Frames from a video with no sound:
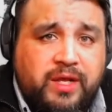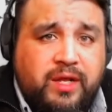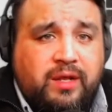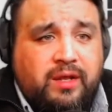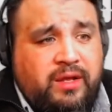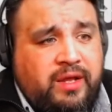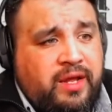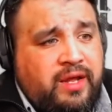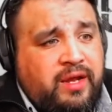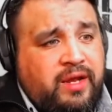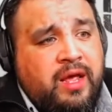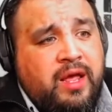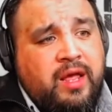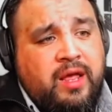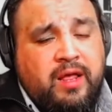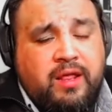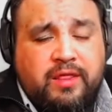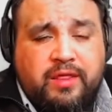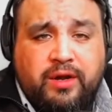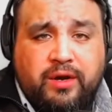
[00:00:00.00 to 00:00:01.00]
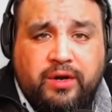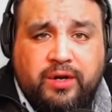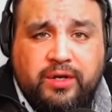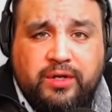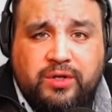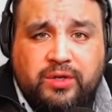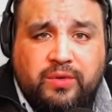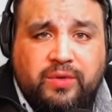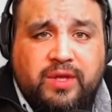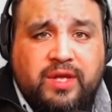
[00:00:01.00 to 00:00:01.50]
and then they're going to
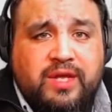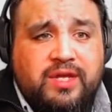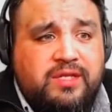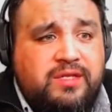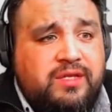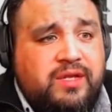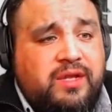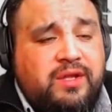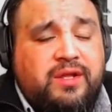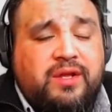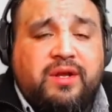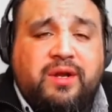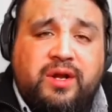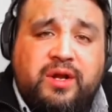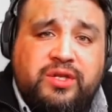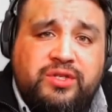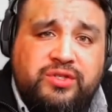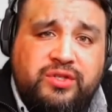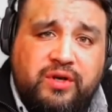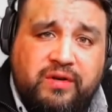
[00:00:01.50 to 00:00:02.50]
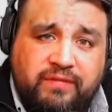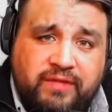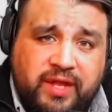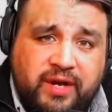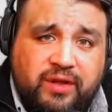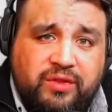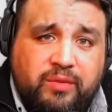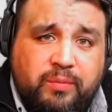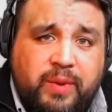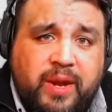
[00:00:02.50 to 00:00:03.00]
do this, and then they're going to serve that
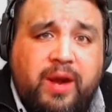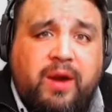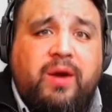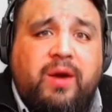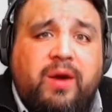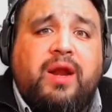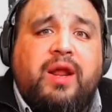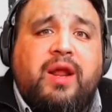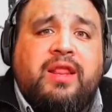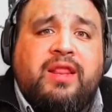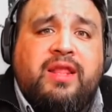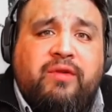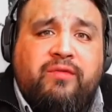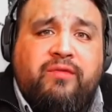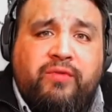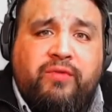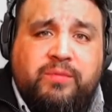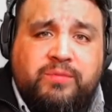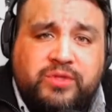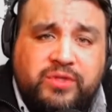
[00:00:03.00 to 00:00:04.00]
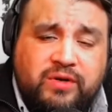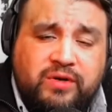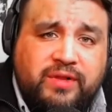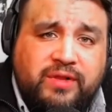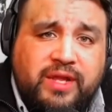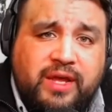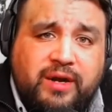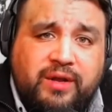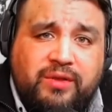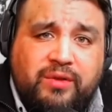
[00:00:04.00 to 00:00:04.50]
other parent, and then from serving
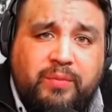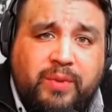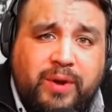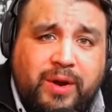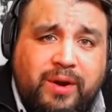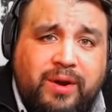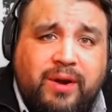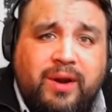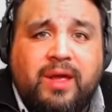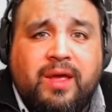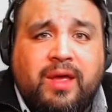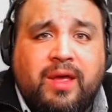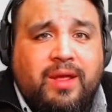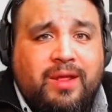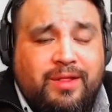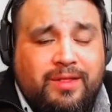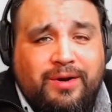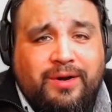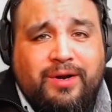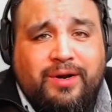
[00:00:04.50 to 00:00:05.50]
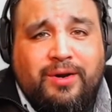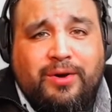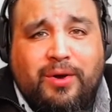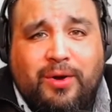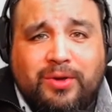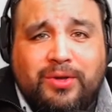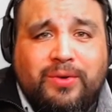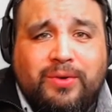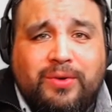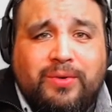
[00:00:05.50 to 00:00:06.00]
that other parent, they're going to
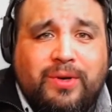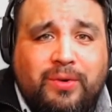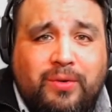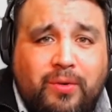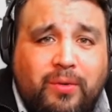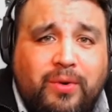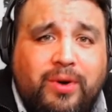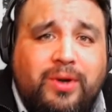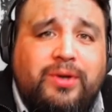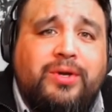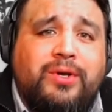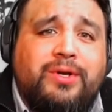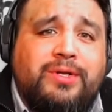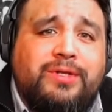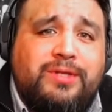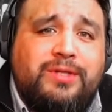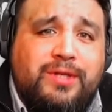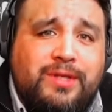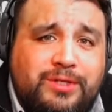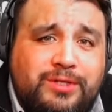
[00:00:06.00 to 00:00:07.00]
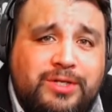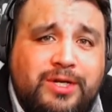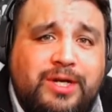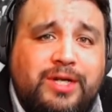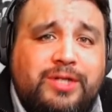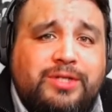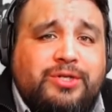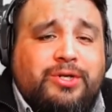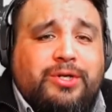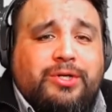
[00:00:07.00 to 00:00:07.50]
call you into court, and you're going to see the
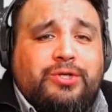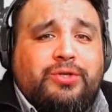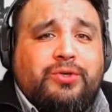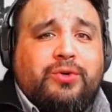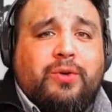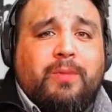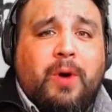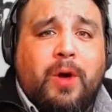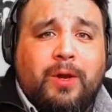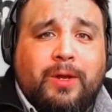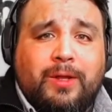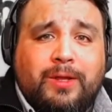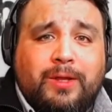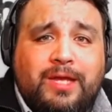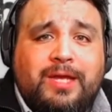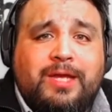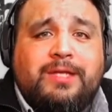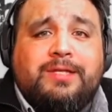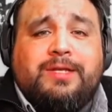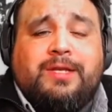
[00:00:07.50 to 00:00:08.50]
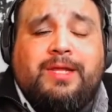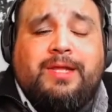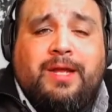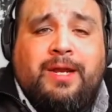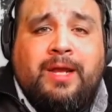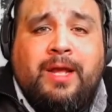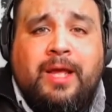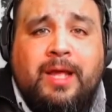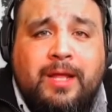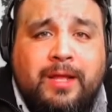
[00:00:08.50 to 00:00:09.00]
judge. You're going to show them all of these, and
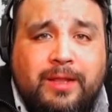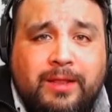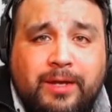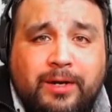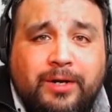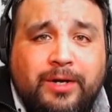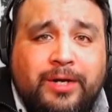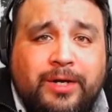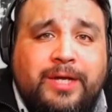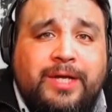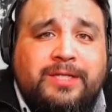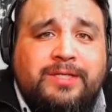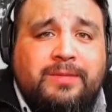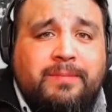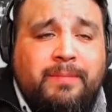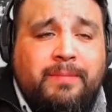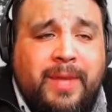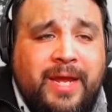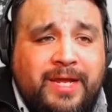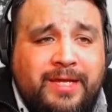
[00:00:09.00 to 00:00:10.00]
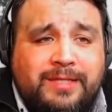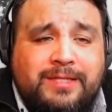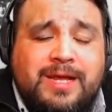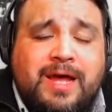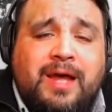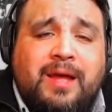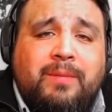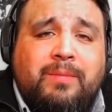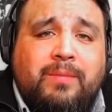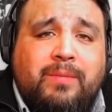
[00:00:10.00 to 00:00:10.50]
then they're going to get some make
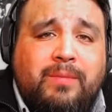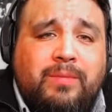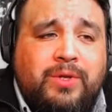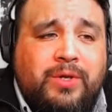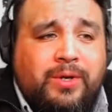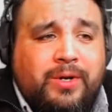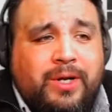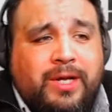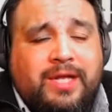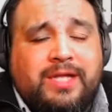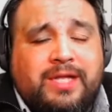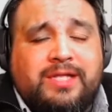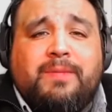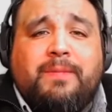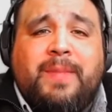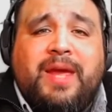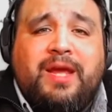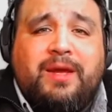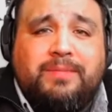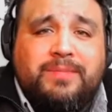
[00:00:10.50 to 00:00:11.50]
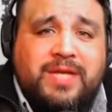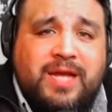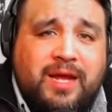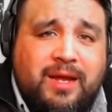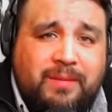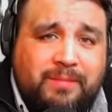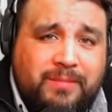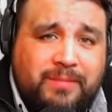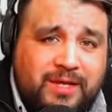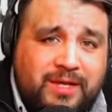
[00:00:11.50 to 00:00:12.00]
time. You're going to get some makeup
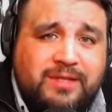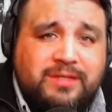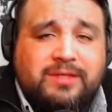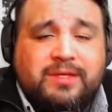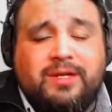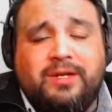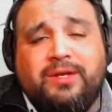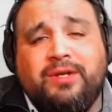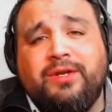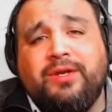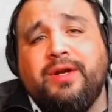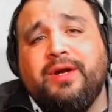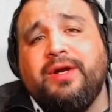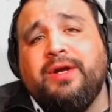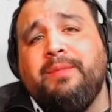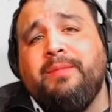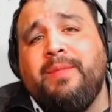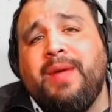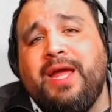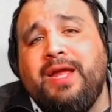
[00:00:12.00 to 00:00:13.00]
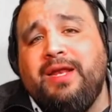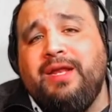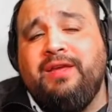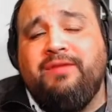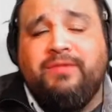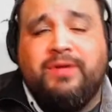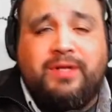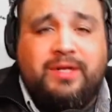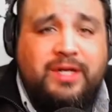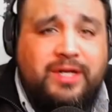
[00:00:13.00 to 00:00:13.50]
time this, and they're going to might
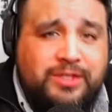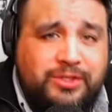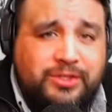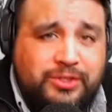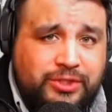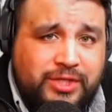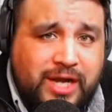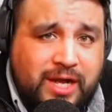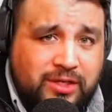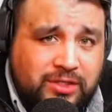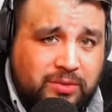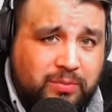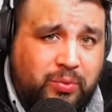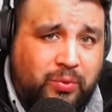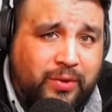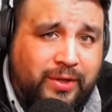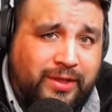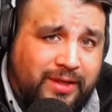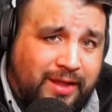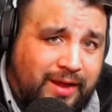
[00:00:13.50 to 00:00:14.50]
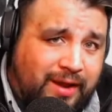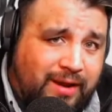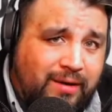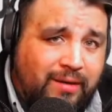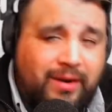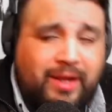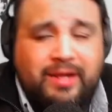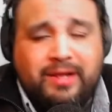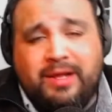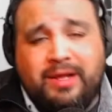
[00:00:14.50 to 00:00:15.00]
even cut your child support there,
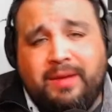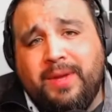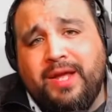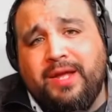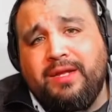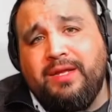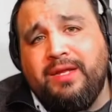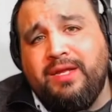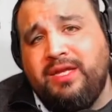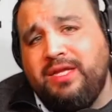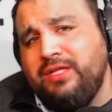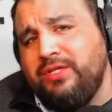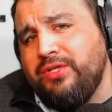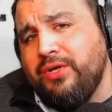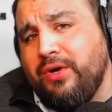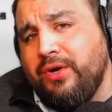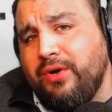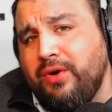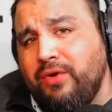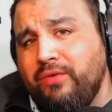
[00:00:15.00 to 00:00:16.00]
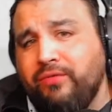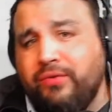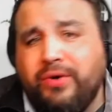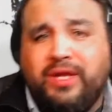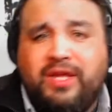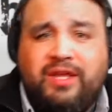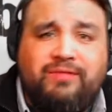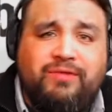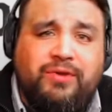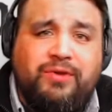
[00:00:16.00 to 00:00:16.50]
and they might turn over and
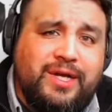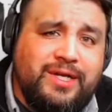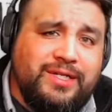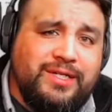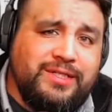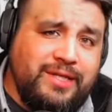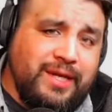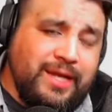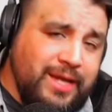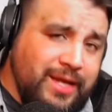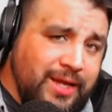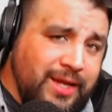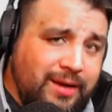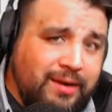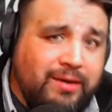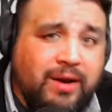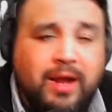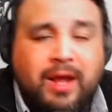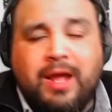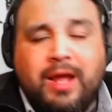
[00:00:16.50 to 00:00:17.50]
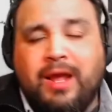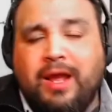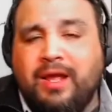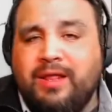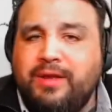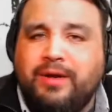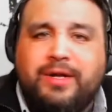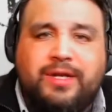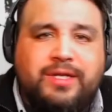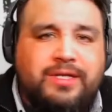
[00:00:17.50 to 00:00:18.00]
give you custody here, and
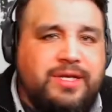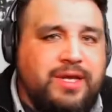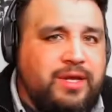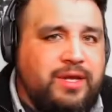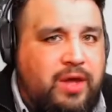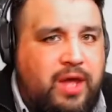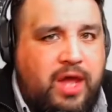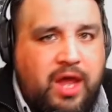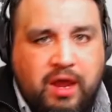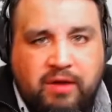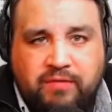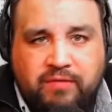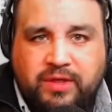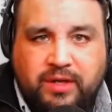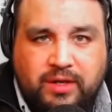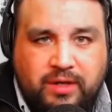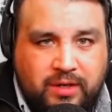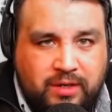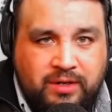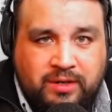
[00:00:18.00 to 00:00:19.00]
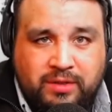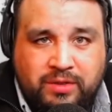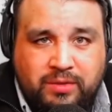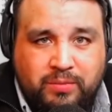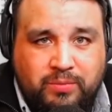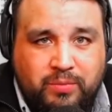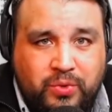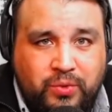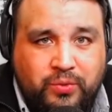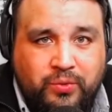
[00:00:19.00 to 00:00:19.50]
they're going to tell you everything under the
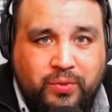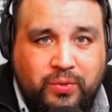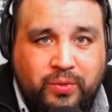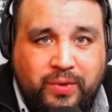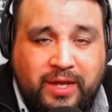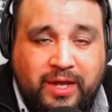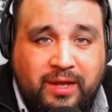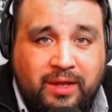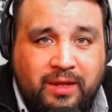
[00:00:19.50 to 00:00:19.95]
moon. Okay,